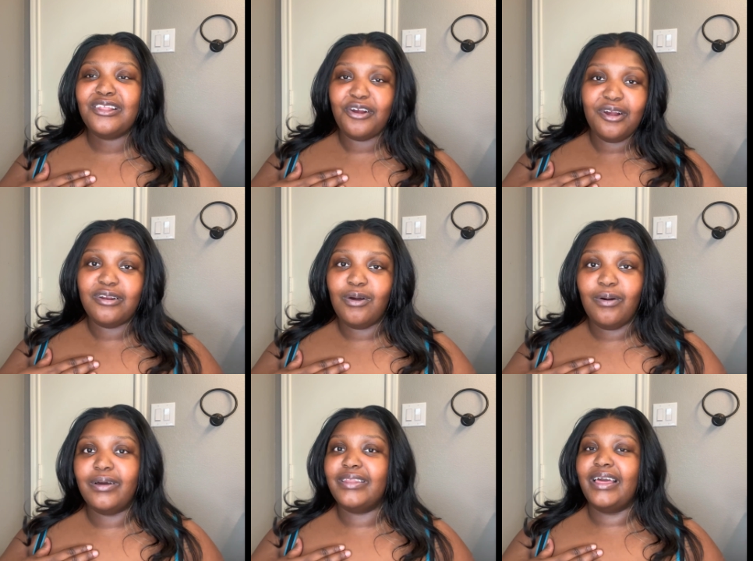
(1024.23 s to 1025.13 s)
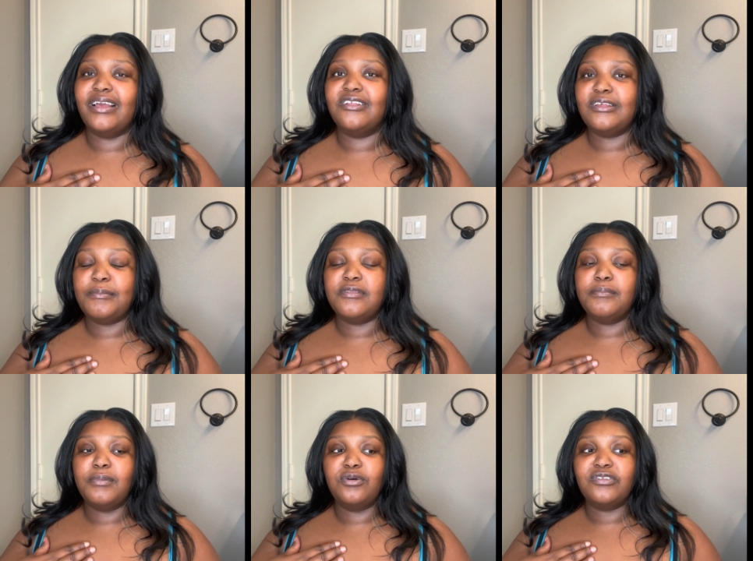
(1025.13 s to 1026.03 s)
turn on like some of the
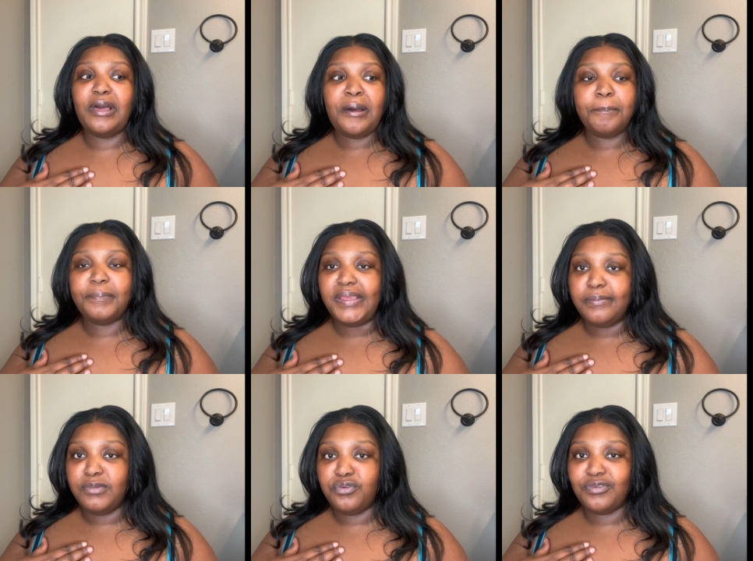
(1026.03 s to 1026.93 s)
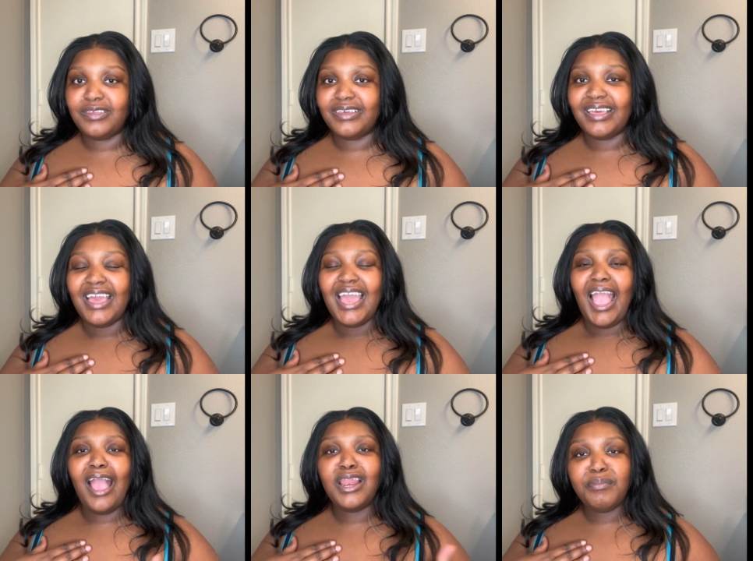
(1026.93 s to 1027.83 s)
most upbeat music,
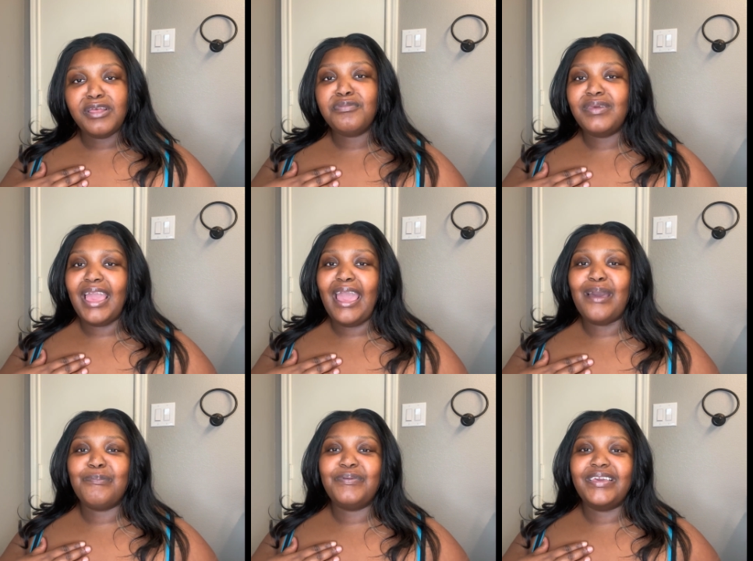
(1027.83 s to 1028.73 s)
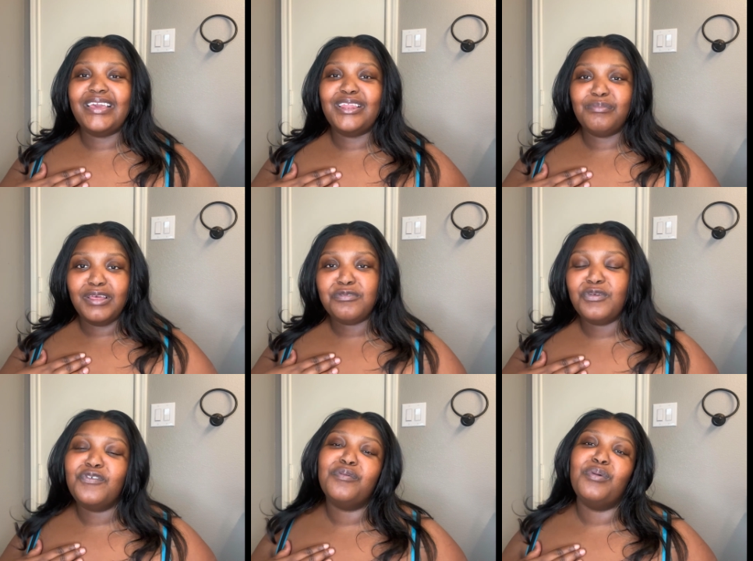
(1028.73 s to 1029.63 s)
and it makes me happy and it makes
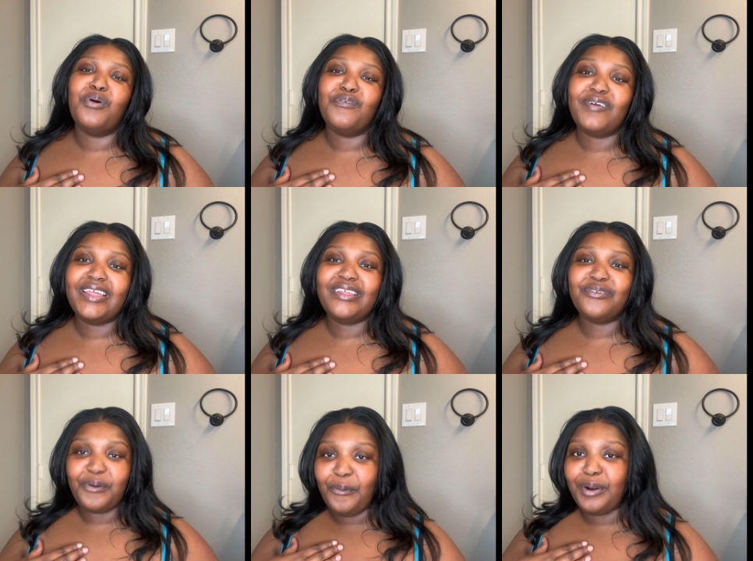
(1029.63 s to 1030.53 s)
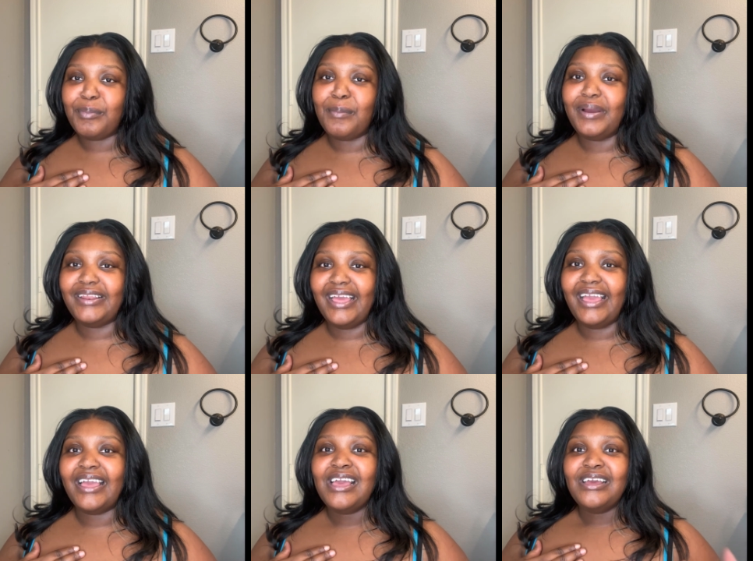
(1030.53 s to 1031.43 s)
me feel motivated to go on about my
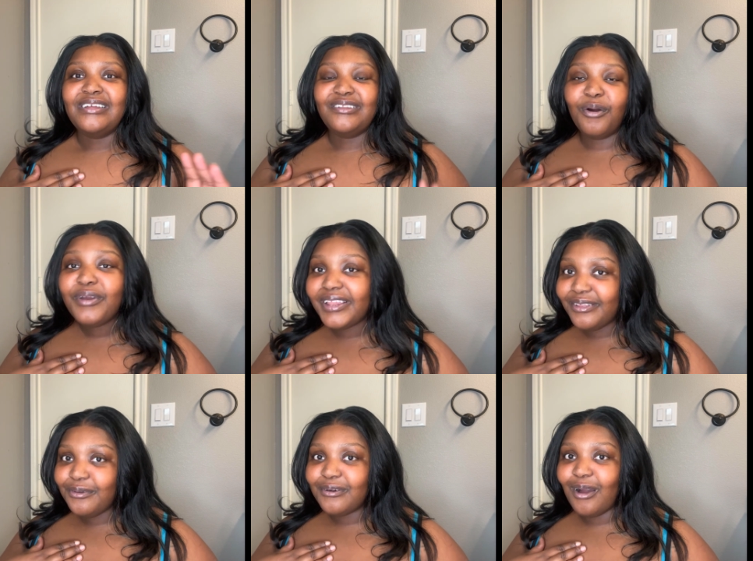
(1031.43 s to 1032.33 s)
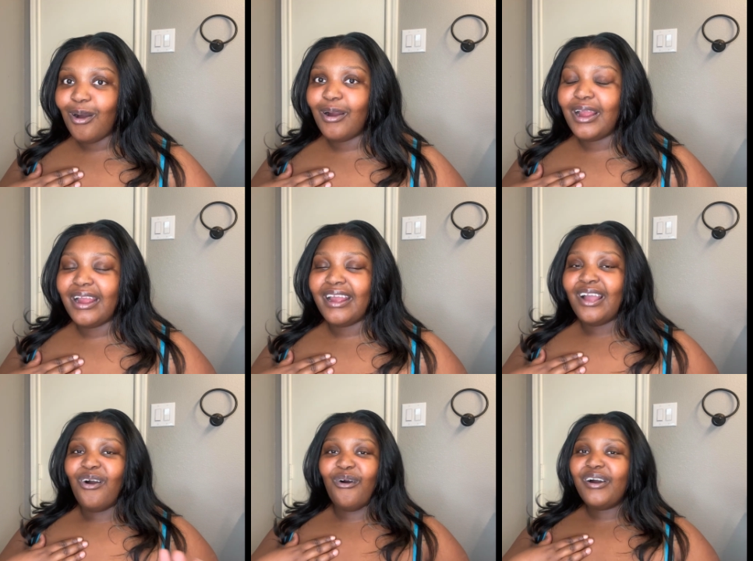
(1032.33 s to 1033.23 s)
day. Don't get in your car
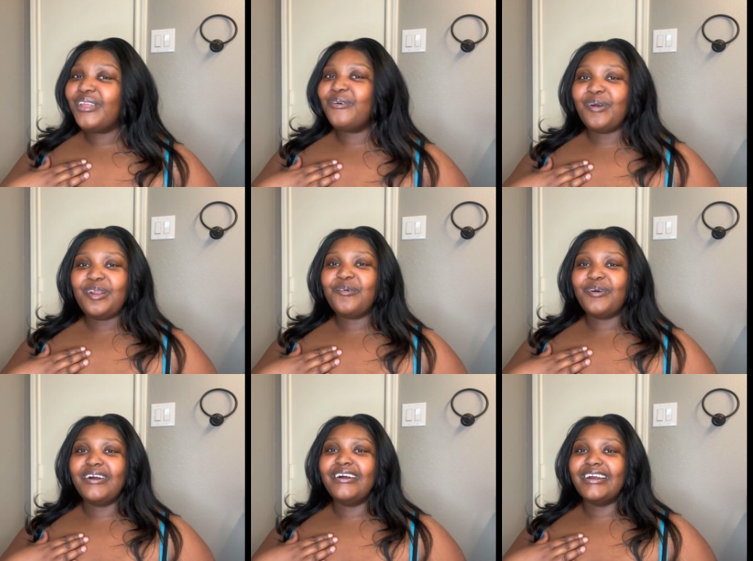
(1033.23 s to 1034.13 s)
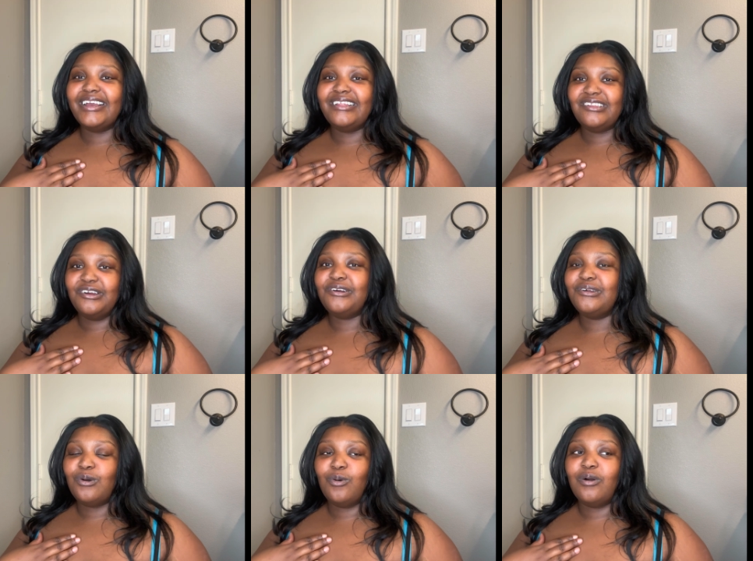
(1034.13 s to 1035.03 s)
on your way to work and
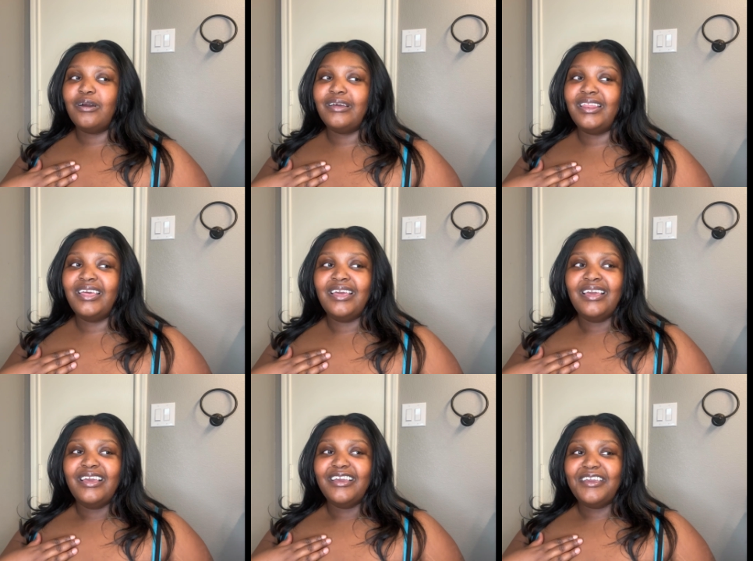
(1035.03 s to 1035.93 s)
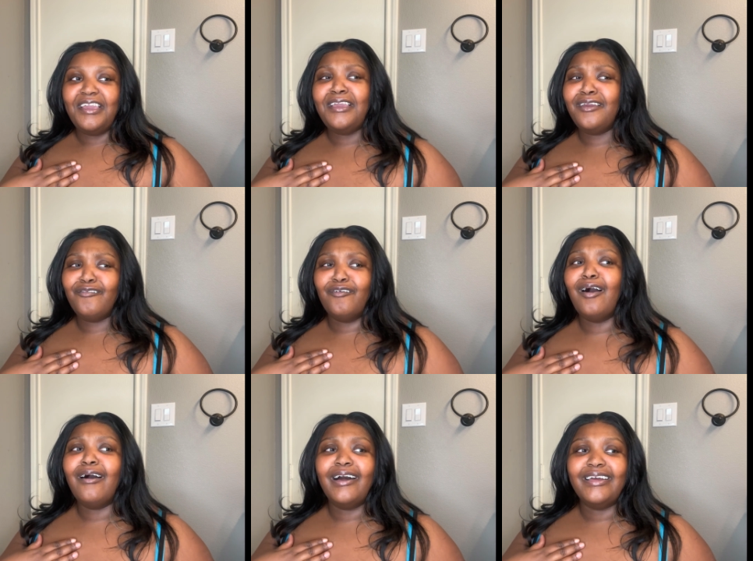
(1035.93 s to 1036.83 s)
turn on King
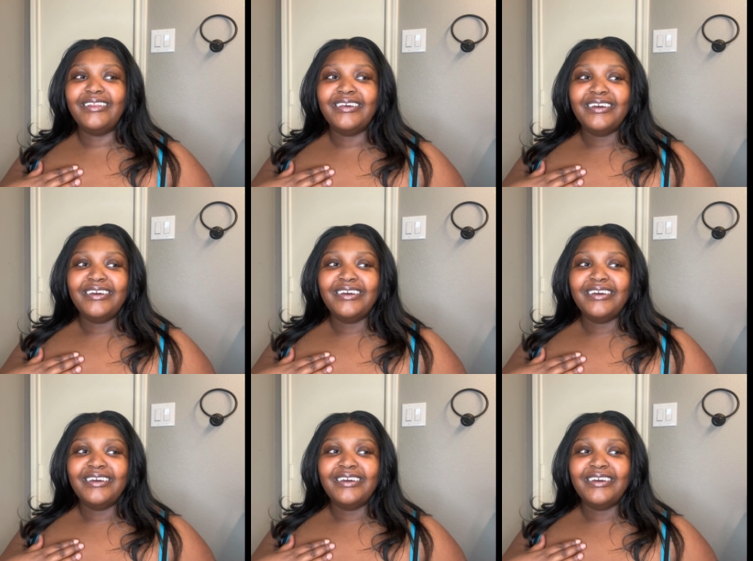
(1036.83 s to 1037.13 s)
Von.